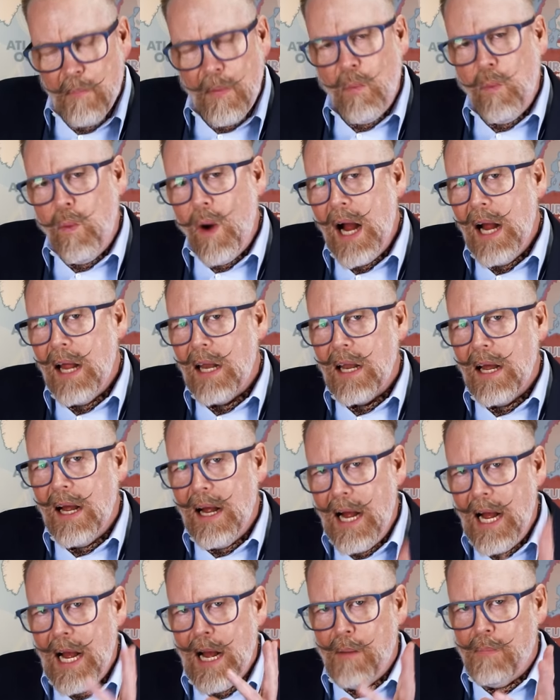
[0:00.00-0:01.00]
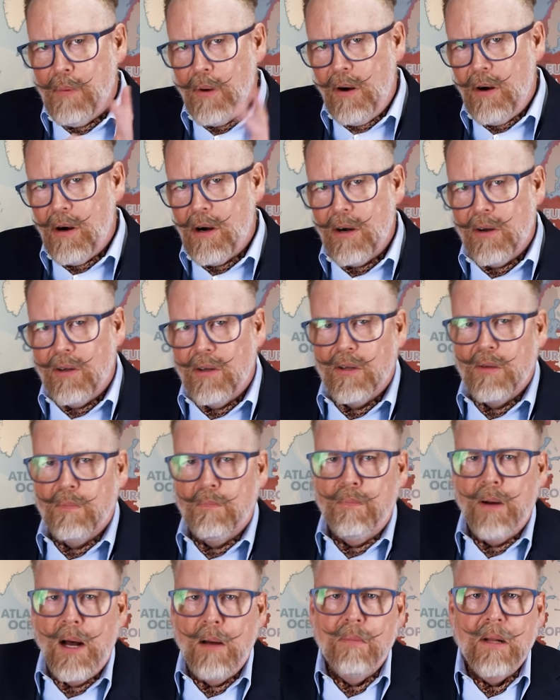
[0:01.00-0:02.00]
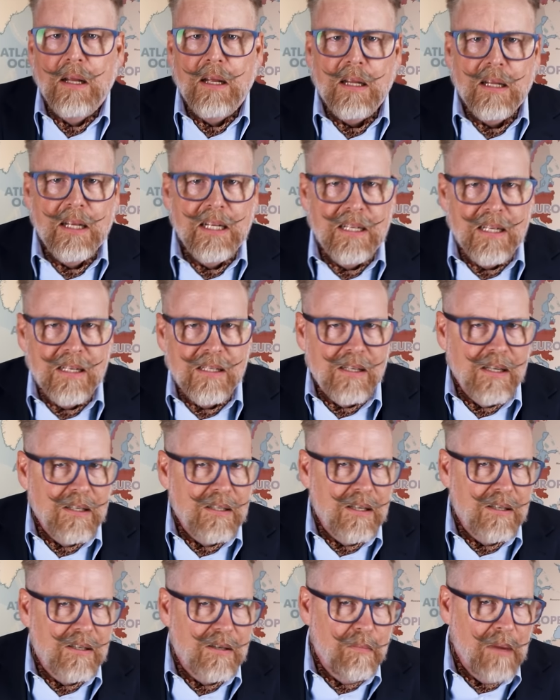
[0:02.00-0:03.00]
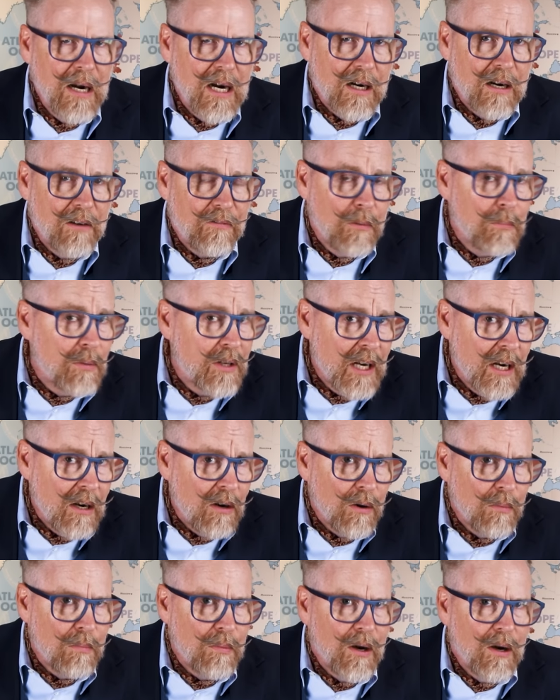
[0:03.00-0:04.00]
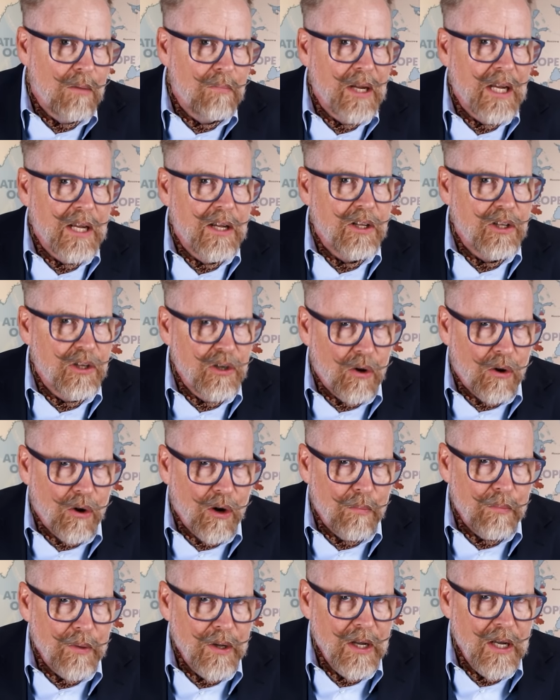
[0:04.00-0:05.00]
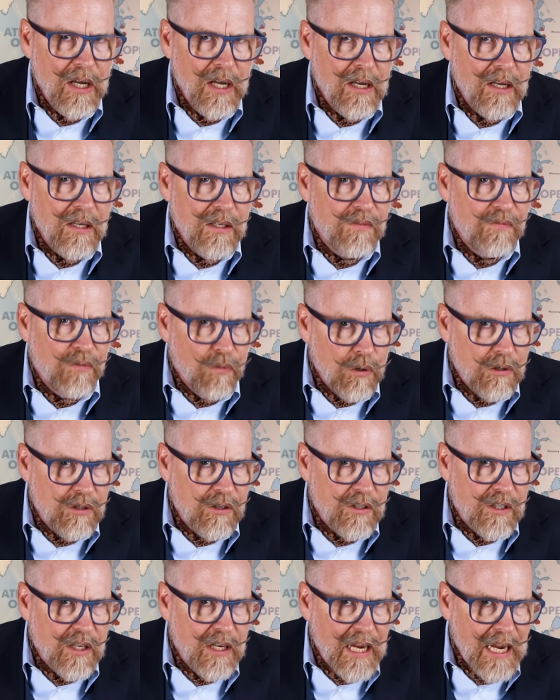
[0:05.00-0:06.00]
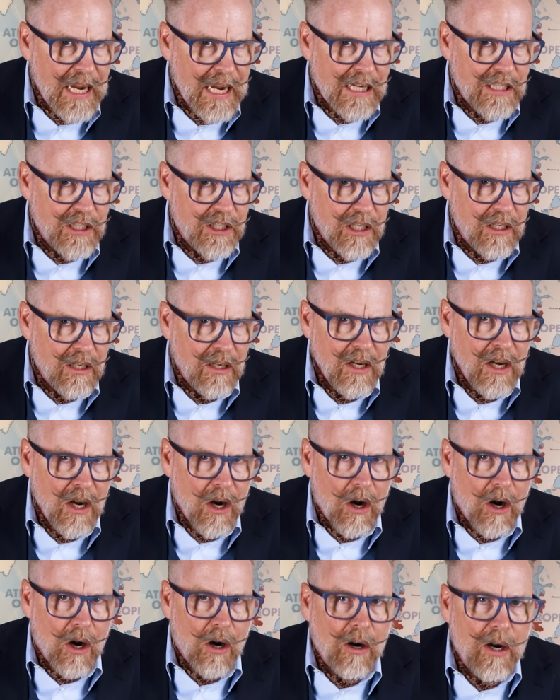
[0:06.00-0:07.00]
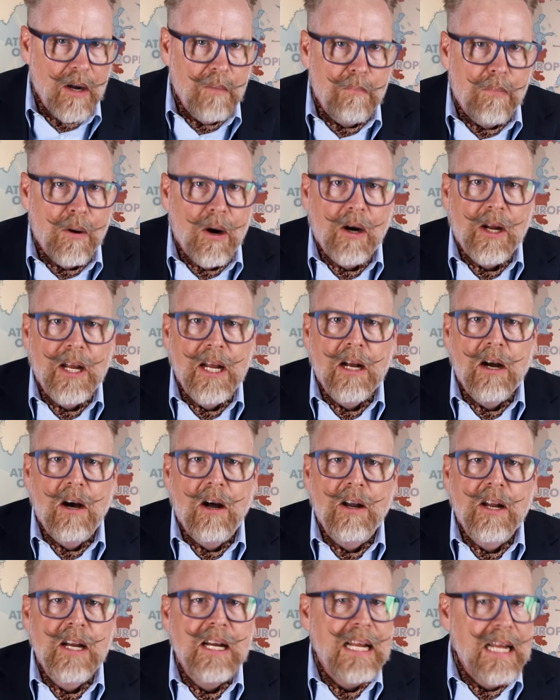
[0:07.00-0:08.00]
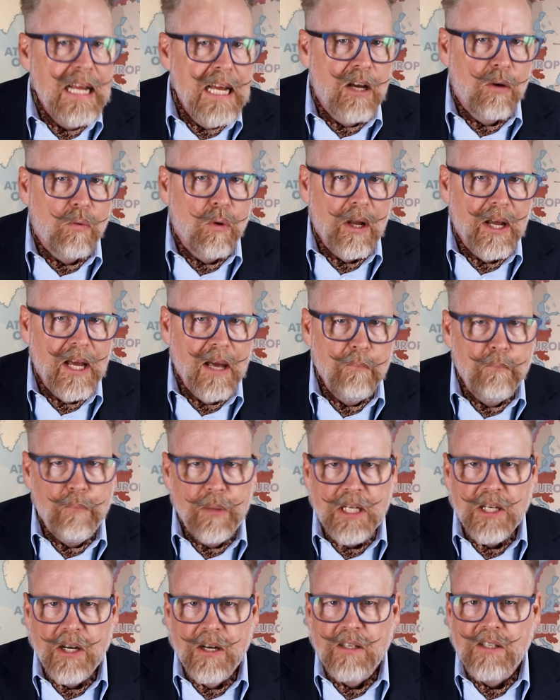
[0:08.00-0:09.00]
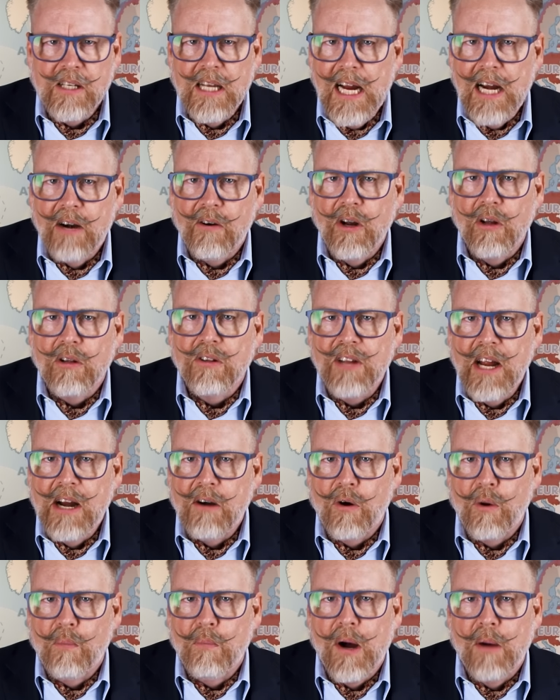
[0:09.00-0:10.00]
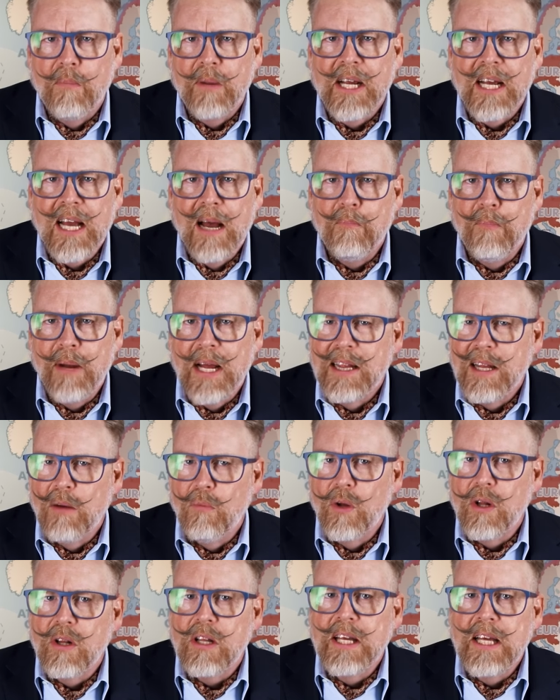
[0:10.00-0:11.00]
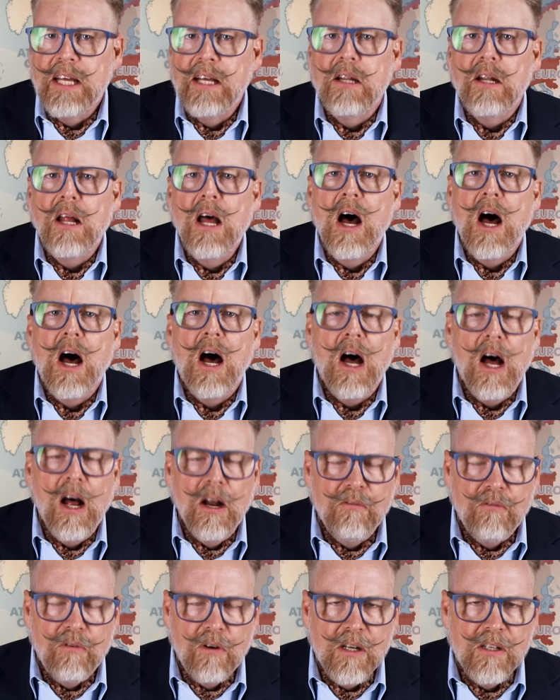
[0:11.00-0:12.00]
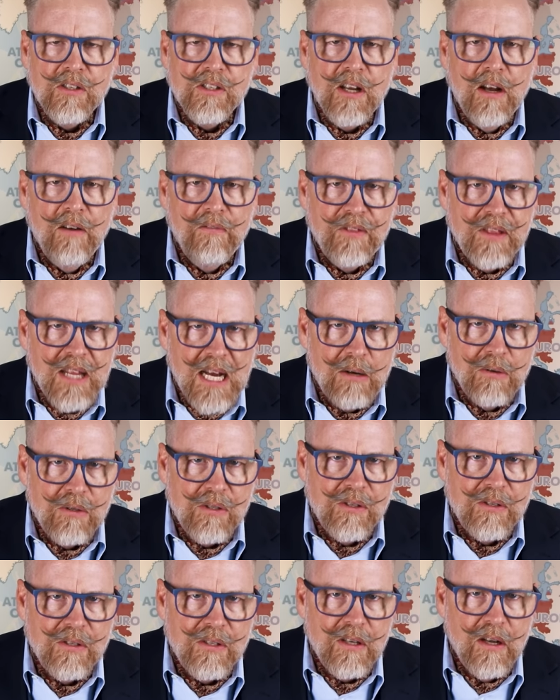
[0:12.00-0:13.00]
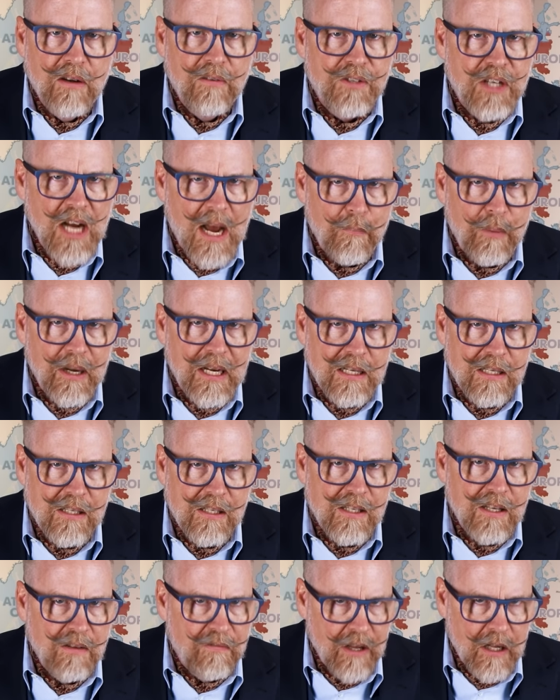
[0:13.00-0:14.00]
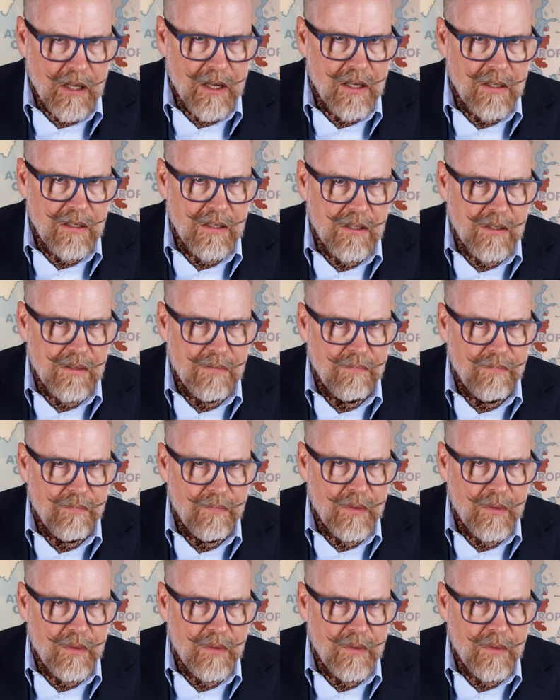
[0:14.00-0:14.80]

But while Hap Arnold publicly distances America from terror bombing in Europe, his forces in Asia are embarking on an equally ambitious aerial terror bombing campaign that will kill hundreds of thousands of Japanese civilians.